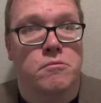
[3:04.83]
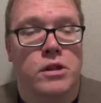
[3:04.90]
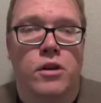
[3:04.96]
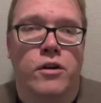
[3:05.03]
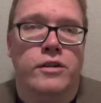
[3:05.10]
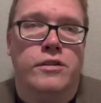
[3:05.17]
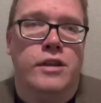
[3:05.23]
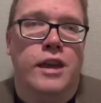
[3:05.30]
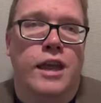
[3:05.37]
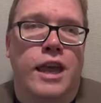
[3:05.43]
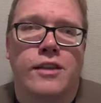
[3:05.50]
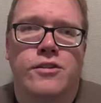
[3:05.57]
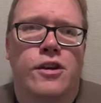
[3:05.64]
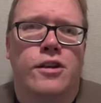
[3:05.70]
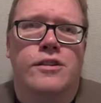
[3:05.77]
You know,
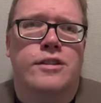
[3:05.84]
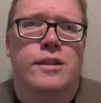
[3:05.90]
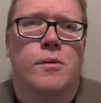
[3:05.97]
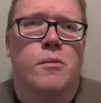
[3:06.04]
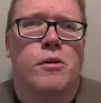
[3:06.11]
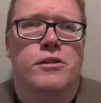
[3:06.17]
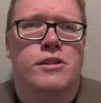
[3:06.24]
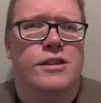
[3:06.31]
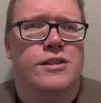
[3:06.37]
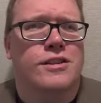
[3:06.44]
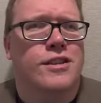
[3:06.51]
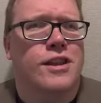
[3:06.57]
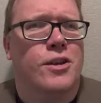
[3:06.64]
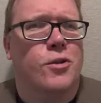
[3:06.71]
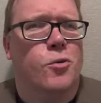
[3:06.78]
it's all the same emotion. It's
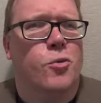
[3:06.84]
just like,